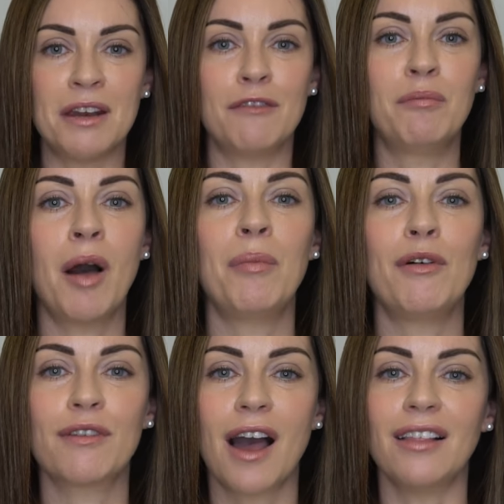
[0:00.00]
bit of pop
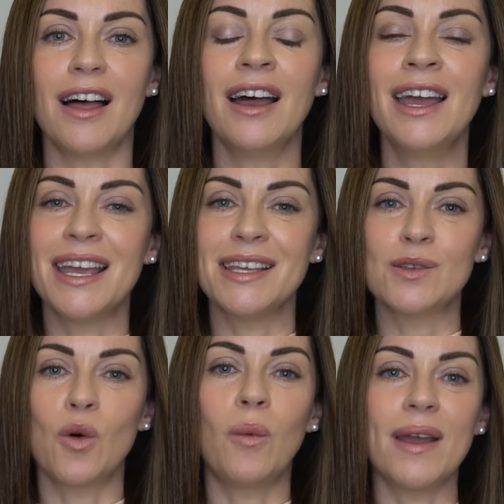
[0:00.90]
of color is
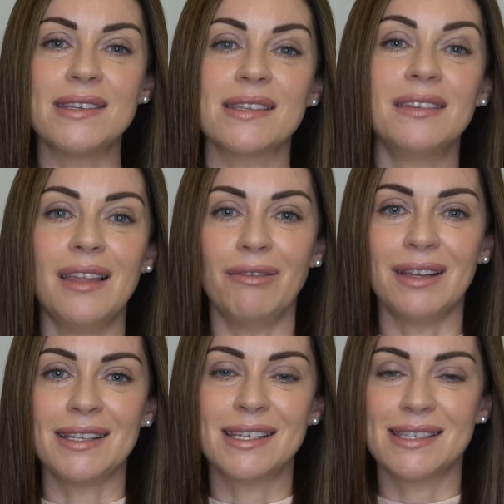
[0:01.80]
always
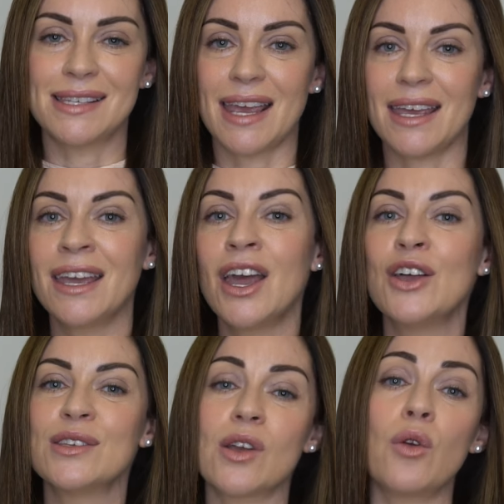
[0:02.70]
lovely to see.
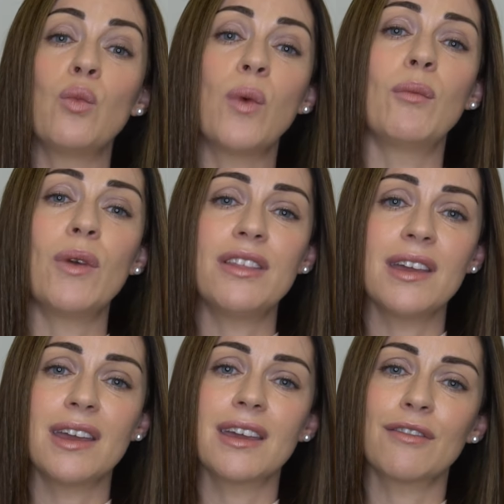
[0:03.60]
So when we're
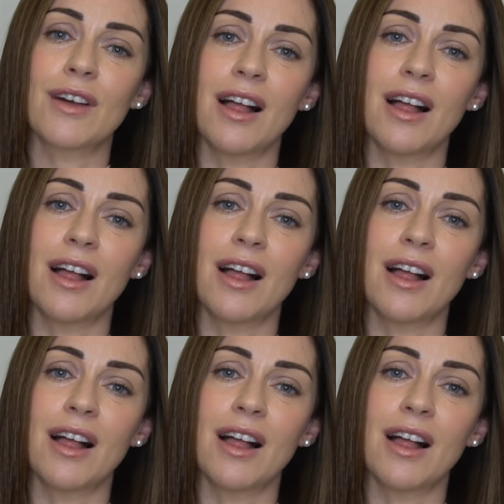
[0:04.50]
thinking of